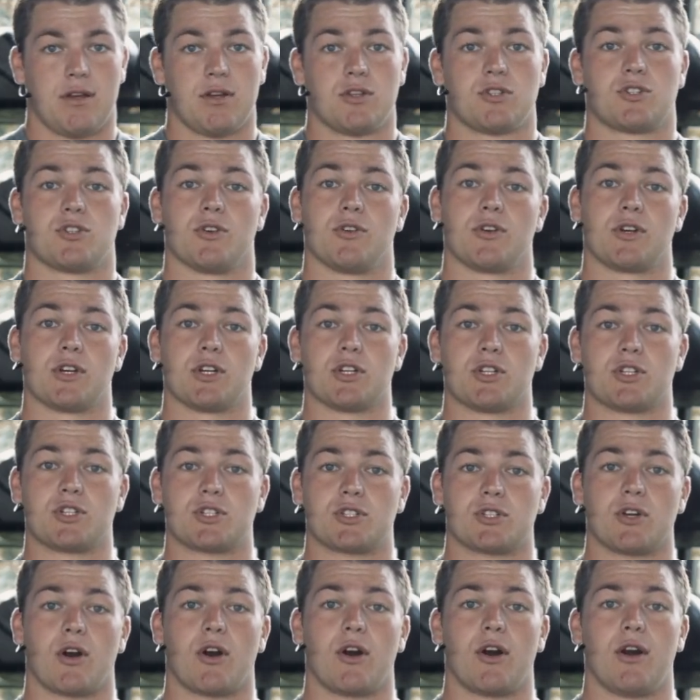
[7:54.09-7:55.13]
So you're going to
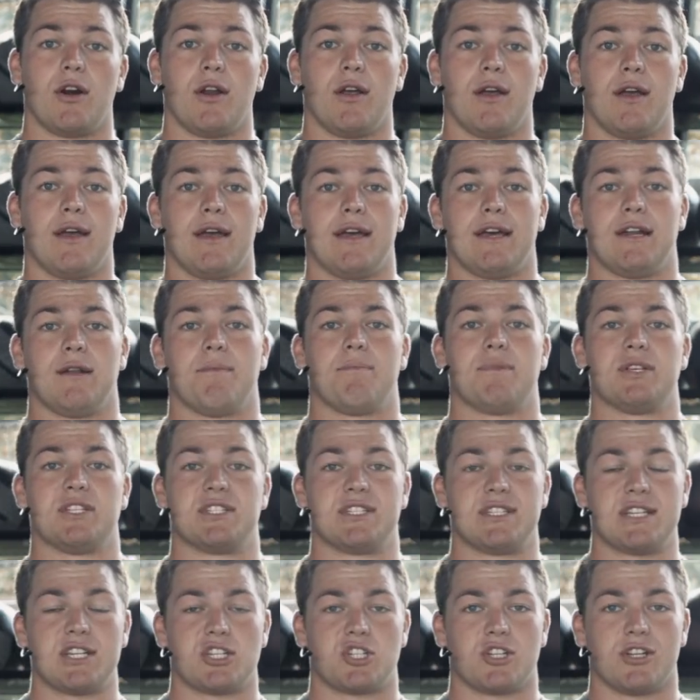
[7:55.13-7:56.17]
start at a
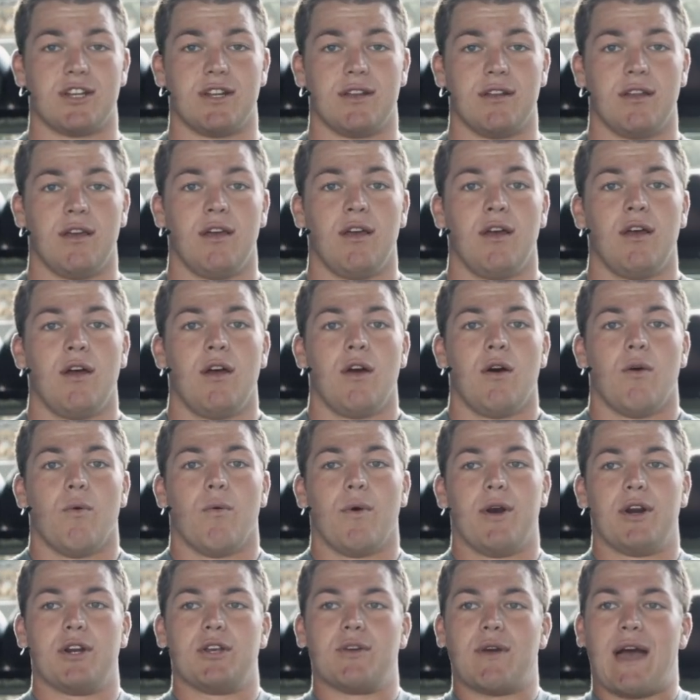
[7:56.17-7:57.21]
position
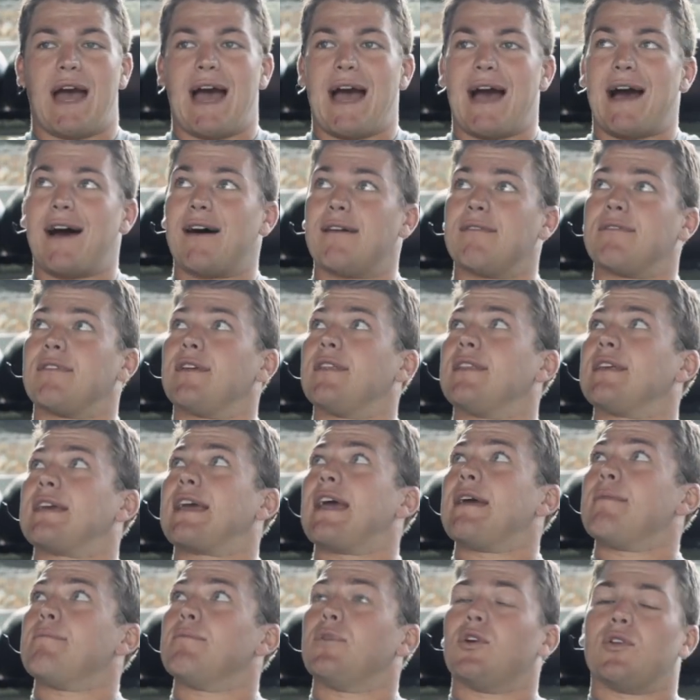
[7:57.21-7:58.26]
where you have the
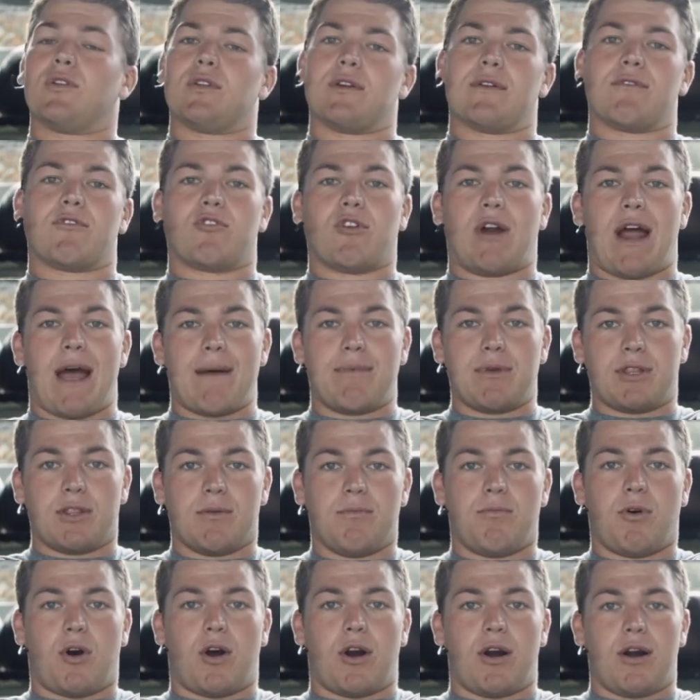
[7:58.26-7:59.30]
capability of grabbing the
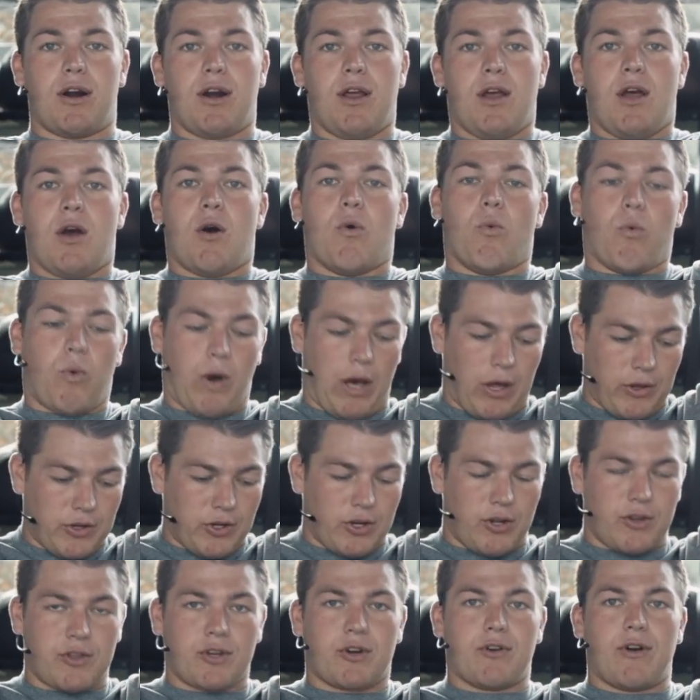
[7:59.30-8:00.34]
bar while
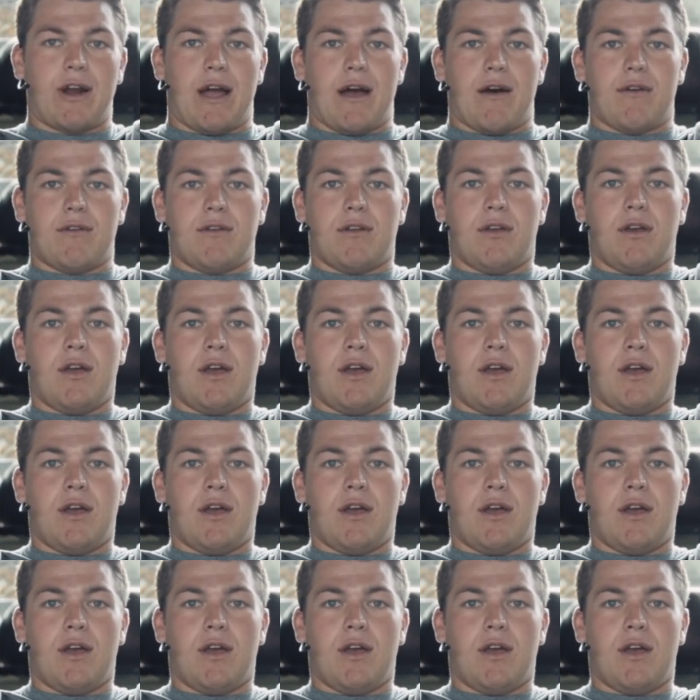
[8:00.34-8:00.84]
you're on the ground.